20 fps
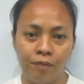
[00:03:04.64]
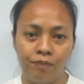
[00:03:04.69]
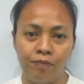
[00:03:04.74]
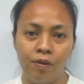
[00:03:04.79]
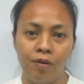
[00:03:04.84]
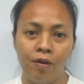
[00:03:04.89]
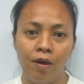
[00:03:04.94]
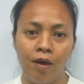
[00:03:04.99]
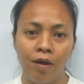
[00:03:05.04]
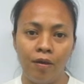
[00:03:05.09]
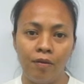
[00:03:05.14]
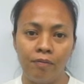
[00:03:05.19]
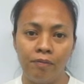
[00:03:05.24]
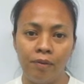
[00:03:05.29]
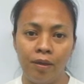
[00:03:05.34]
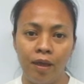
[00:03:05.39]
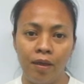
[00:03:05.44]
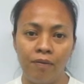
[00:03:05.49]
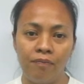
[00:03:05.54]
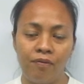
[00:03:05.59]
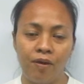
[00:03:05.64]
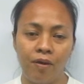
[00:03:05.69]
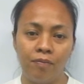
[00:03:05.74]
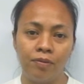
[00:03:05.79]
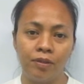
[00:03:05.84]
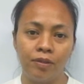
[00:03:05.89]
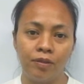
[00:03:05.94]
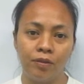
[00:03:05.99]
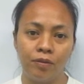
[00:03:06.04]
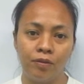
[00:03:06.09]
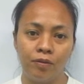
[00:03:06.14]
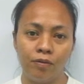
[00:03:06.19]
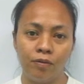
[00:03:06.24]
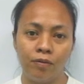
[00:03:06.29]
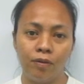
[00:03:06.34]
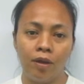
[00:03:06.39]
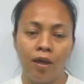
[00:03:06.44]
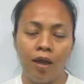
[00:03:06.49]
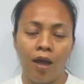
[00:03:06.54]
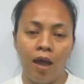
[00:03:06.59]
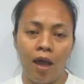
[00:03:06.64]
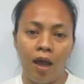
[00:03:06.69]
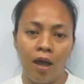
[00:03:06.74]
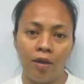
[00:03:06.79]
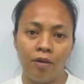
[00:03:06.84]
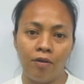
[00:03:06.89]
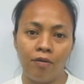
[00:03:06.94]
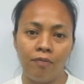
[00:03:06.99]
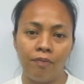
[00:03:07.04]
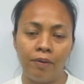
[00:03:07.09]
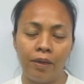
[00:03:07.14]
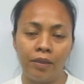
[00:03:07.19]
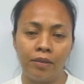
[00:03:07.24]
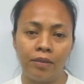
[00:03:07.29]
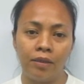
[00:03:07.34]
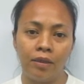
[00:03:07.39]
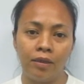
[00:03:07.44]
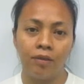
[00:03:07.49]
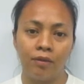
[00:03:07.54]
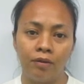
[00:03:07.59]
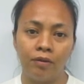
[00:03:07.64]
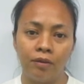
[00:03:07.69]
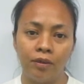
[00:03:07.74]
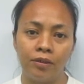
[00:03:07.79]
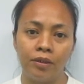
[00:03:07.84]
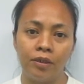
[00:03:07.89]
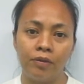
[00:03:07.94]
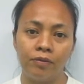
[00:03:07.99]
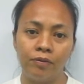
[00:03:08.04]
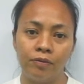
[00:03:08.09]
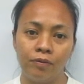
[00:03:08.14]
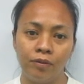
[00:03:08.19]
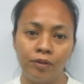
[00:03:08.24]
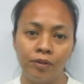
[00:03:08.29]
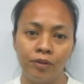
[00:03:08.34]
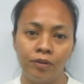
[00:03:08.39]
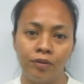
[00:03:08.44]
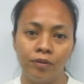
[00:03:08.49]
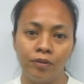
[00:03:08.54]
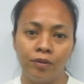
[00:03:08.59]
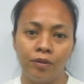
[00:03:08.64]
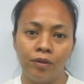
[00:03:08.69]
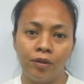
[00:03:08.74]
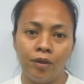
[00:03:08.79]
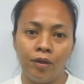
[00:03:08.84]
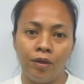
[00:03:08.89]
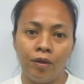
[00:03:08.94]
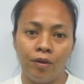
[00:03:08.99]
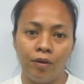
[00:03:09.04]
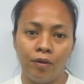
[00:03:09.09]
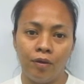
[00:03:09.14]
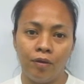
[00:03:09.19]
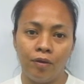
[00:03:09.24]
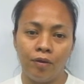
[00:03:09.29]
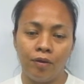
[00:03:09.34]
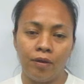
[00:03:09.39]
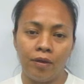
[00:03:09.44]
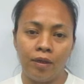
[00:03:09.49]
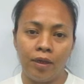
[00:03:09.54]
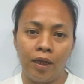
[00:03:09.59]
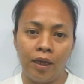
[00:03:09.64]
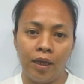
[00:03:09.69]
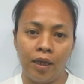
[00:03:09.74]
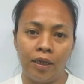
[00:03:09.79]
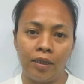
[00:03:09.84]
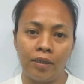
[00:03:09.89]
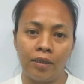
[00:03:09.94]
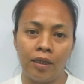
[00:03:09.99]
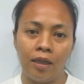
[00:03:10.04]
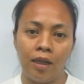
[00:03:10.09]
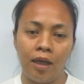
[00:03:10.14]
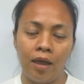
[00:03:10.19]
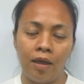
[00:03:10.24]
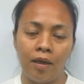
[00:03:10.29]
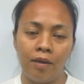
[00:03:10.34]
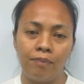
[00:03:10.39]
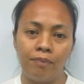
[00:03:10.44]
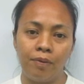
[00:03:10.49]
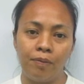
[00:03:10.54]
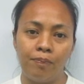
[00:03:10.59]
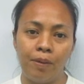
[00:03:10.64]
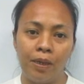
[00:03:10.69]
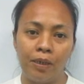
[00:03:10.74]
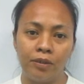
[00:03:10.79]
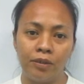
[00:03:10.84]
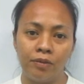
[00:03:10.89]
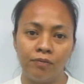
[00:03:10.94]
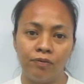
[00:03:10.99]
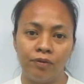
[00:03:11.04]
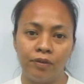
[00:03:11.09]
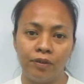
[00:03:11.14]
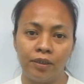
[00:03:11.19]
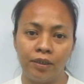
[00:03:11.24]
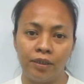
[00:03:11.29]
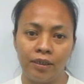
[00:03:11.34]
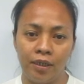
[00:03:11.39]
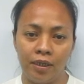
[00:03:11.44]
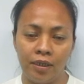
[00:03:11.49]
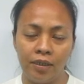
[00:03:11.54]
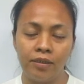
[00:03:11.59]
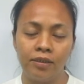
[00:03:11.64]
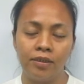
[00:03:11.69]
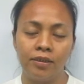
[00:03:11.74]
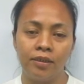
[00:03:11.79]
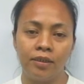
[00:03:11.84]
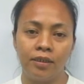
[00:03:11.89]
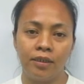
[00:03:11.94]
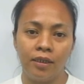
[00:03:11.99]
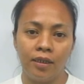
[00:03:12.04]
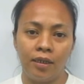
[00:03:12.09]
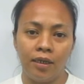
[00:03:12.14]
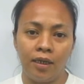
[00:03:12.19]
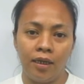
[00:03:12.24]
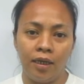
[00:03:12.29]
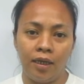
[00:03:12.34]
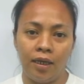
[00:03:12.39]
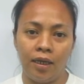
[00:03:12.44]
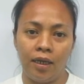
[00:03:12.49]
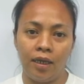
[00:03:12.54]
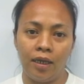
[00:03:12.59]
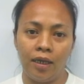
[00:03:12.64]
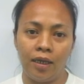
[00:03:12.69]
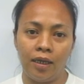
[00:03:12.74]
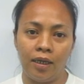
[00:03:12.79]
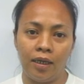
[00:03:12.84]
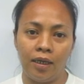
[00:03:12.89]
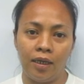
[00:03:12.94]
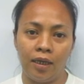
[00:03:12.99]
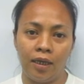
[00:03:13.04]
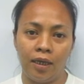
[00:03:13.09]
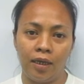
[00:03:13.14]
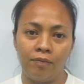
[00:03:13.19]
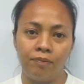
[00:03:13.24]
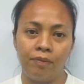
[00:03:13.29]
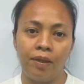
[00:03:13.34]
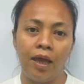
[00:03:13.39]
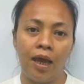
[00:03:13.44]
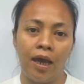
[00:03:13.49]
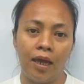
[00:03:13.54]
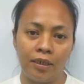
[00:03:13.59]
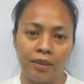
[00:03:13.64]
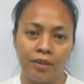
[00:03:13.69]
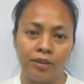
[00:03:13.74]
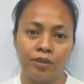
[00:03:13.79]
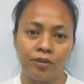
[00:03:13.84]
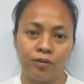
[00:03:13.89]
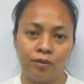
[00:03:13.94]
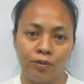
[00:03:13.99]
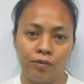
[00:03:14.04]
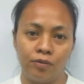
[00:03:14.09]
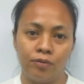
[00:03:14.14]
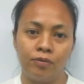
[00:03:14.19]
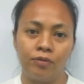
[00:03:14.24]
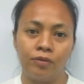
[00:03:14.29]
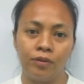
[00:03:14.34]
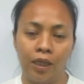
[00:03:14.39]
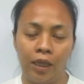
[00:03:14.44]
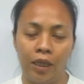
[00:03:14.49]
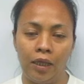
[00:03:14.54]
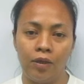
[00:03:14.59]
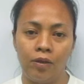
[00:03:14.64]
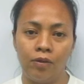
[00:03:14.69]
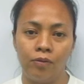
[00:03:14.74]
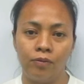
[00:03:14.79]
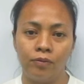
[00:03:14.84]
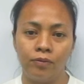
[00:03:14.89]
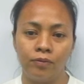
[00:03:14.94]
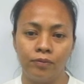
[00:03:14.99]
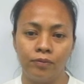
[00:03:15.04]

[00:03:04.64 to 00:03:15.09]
If you hire me, I promise to you, I obey all the rules. And I'll be patient for the kids and be honest to you. Thank you.